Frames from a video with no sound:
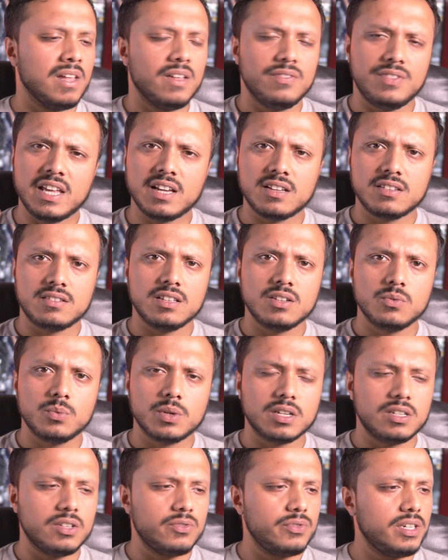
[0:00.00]
Next thing we're
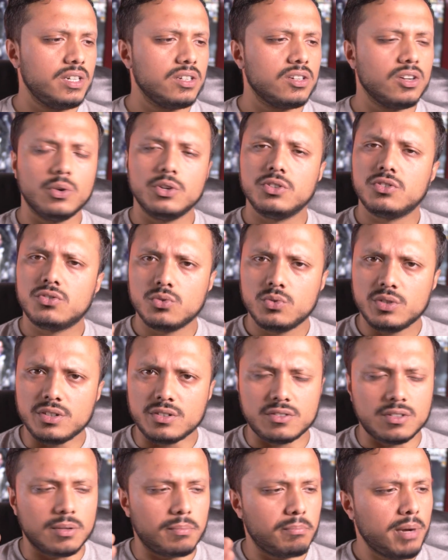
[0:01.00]
going to really go into
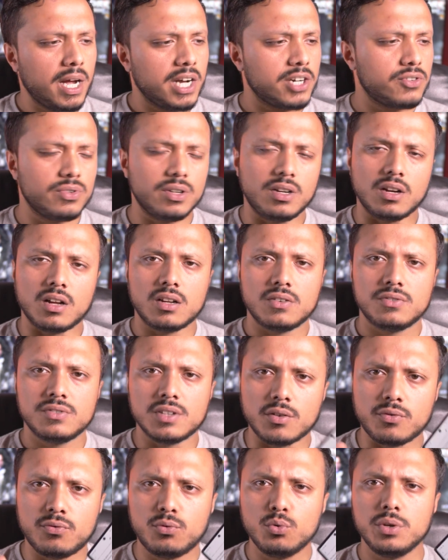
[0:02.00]
is the battery life.
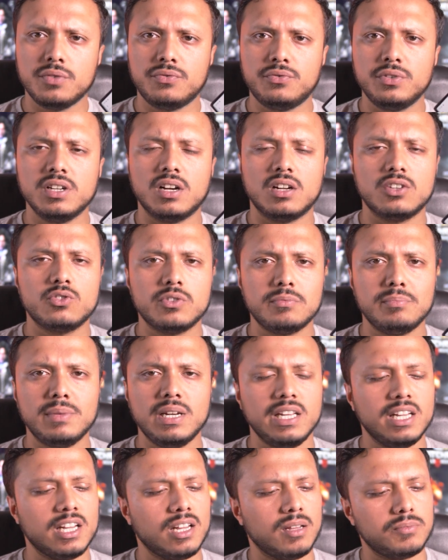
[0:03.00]
Now 4300
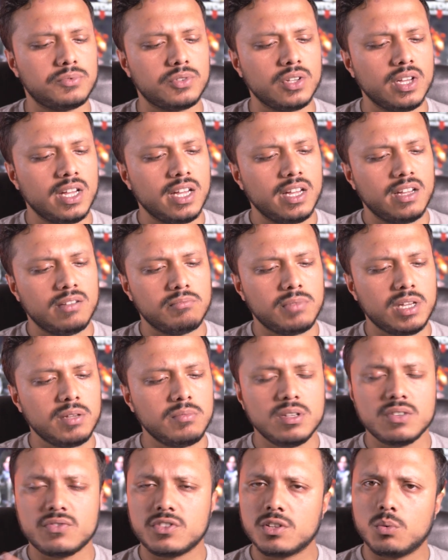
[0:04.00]
milliamps,
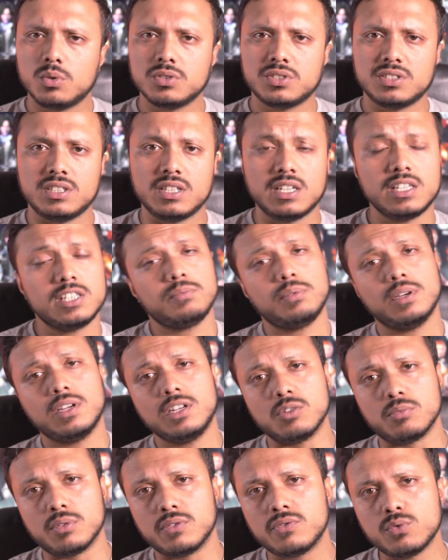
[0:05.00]
maybe if there wasn't an S Pen
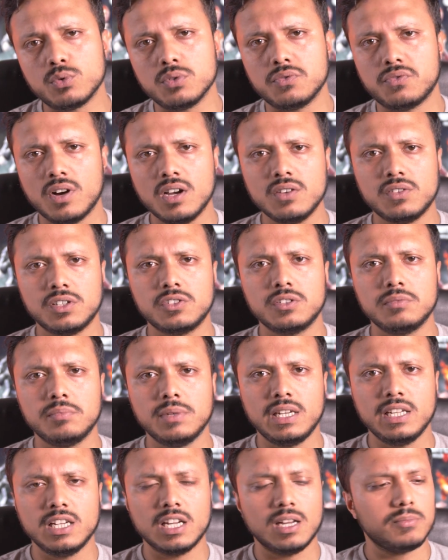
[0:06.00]
it'd be 4500
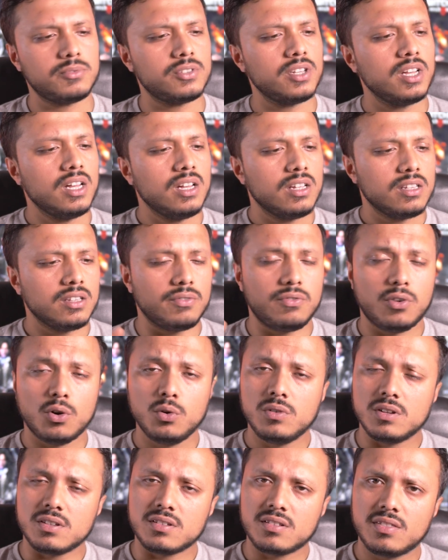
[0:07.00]
milliamps. The
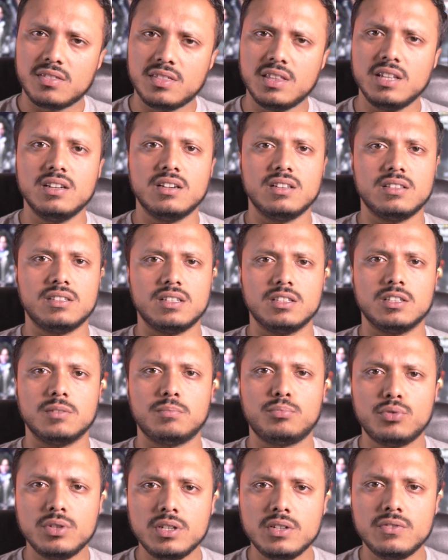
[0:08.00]
phone is thinner than the
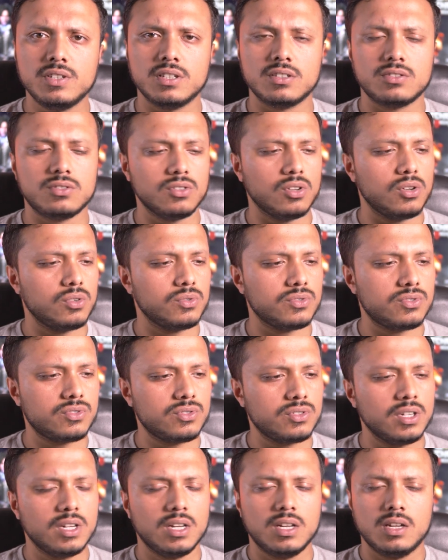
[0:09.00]
previous
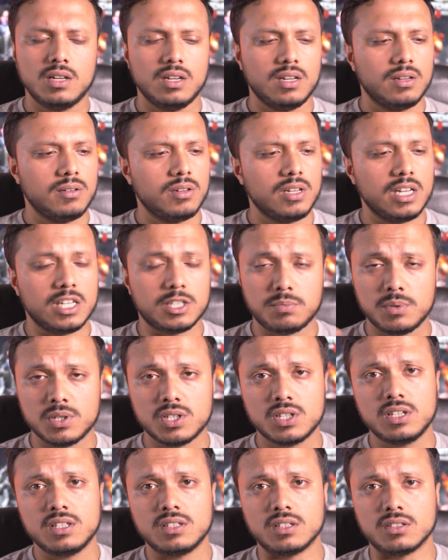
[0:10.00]
Notes,
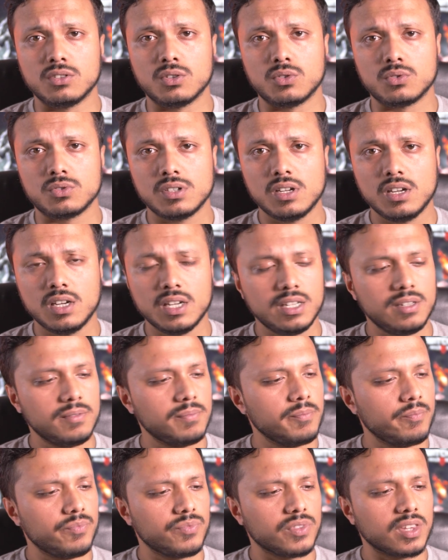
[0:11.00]
especially the Note 9,
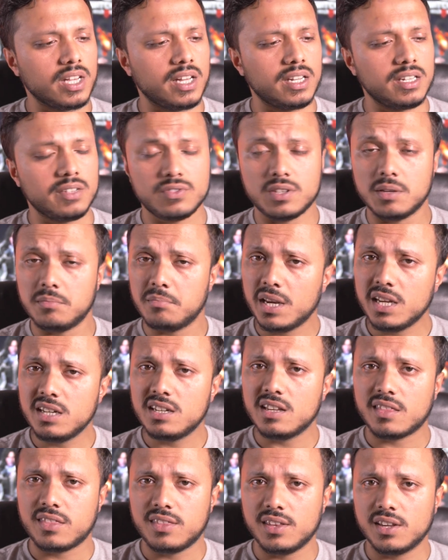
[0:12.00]
and if they made
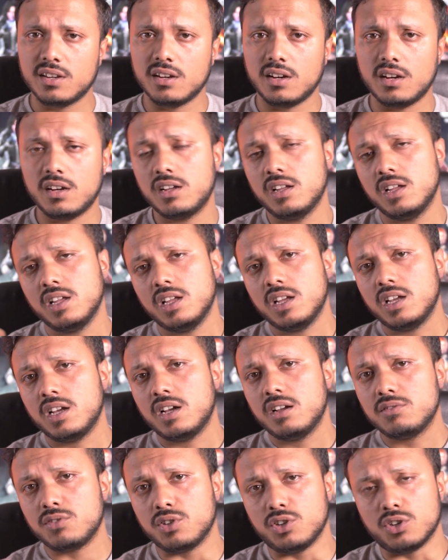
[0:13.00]
it thicker,
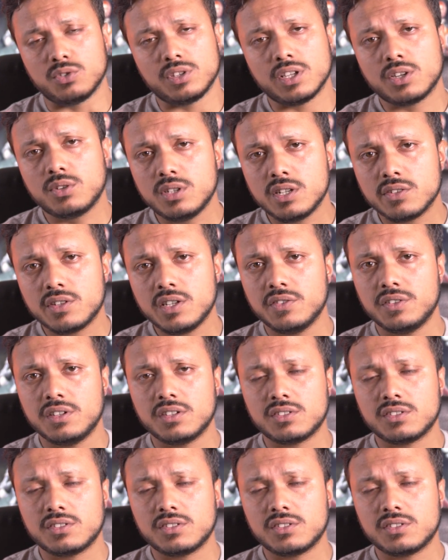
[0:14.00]
you know, they could have given